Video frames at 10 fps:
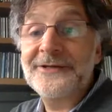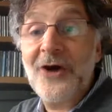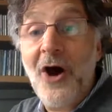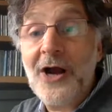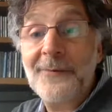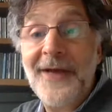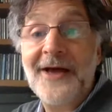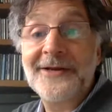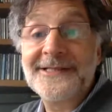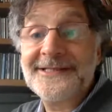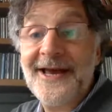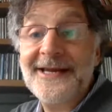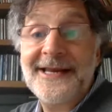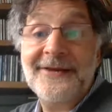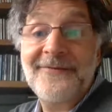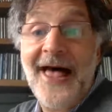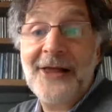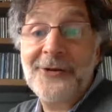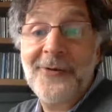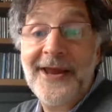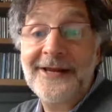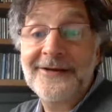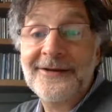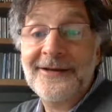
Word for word: talk about and study and evaluate